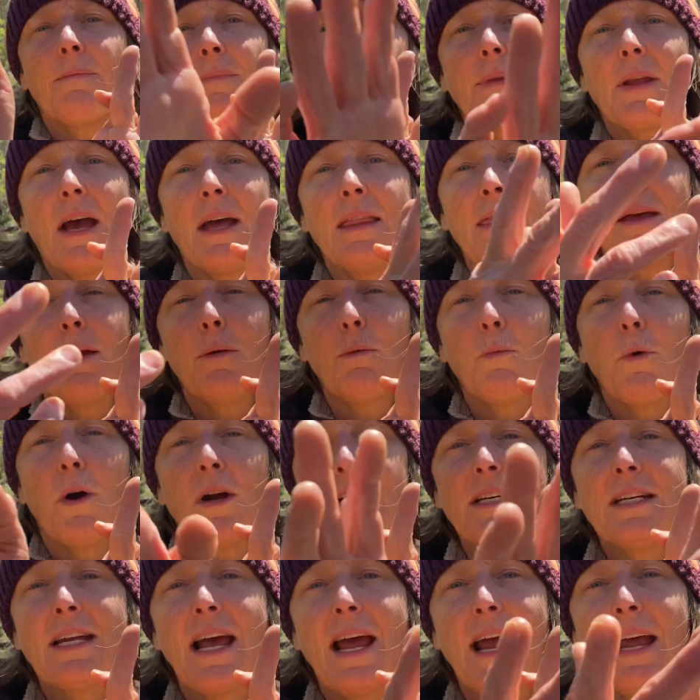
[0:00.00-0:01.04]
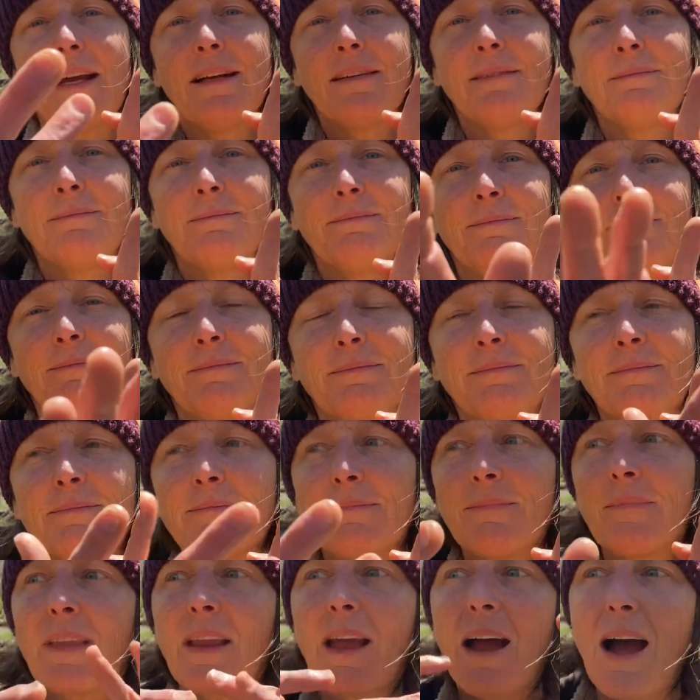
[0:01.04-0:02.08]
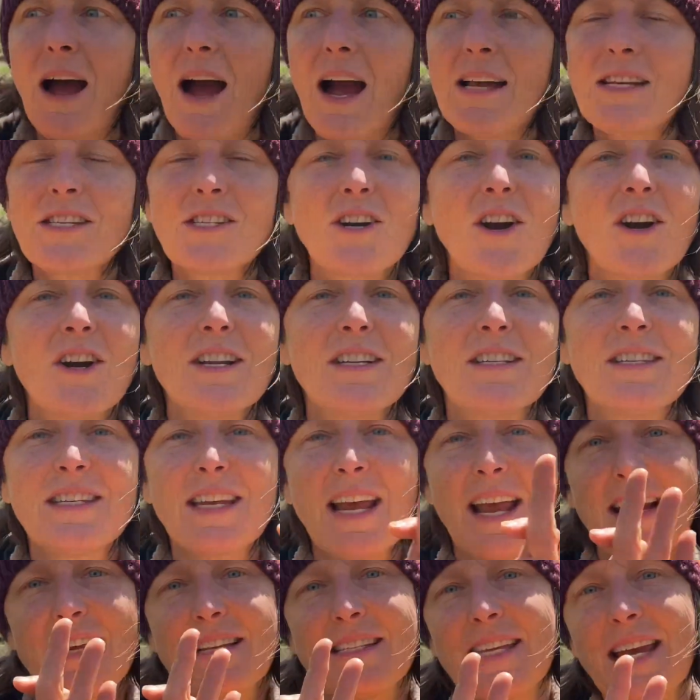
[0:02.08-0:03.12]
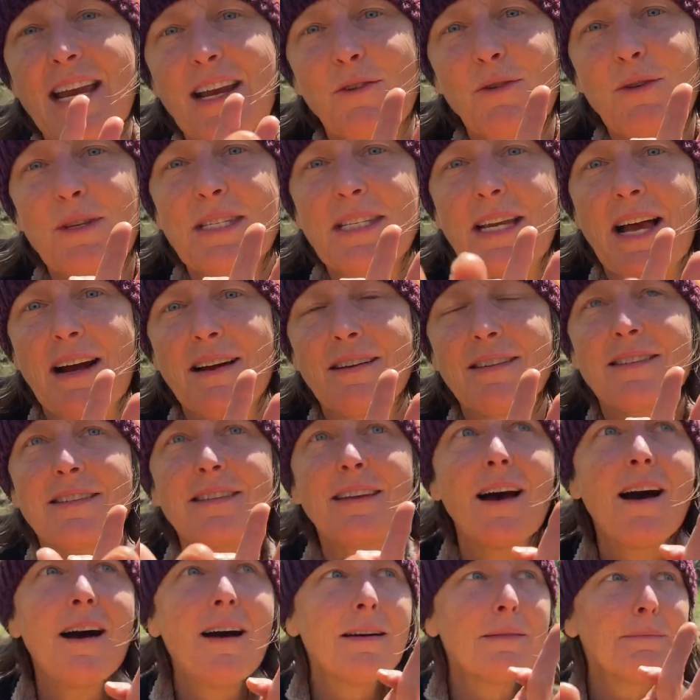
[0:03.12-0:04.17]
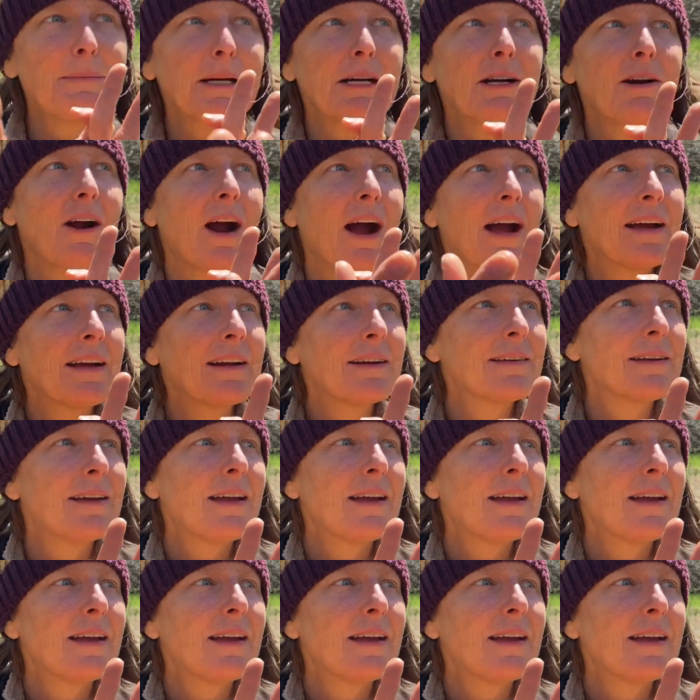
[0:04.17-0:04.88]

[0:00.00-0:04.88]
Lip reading: And then one day I started saying sacred sounds. Oh, I'm going to cry.